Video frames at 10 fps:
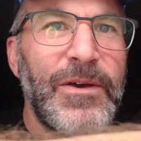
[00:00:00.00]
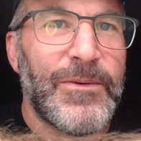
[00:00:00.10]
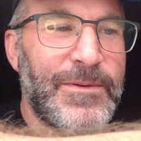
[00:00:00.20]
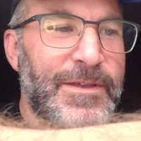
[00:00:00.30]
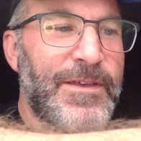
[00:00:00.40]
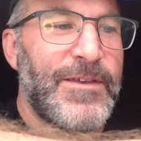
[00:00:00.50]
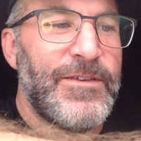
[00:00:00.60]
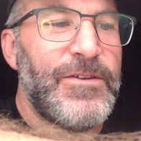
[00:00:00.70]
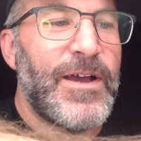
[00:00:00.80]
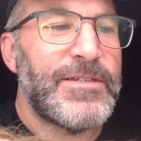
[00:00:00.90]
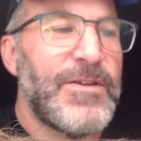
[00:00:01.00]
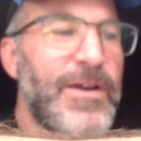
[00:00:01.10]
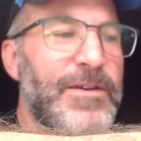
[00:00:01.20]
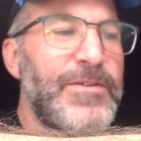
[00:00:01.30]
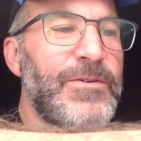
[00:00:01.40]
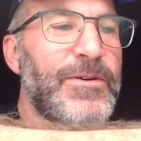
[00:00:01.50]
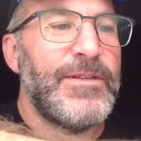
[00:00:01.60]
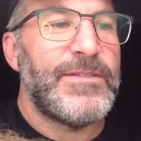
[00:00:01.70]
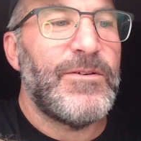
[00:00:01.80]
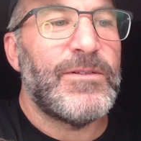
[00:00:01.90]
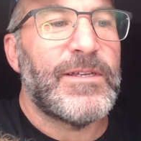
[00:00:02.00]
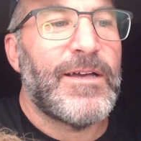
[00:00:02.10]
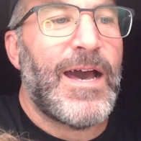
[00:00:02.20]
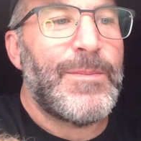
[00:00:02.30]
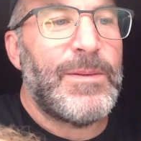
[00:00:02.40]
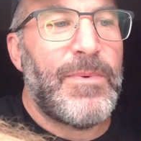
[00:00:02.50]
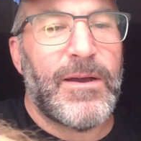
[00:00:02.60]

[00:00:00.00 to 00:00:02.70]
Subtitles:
me know. You guys know how to do it. It's the old comment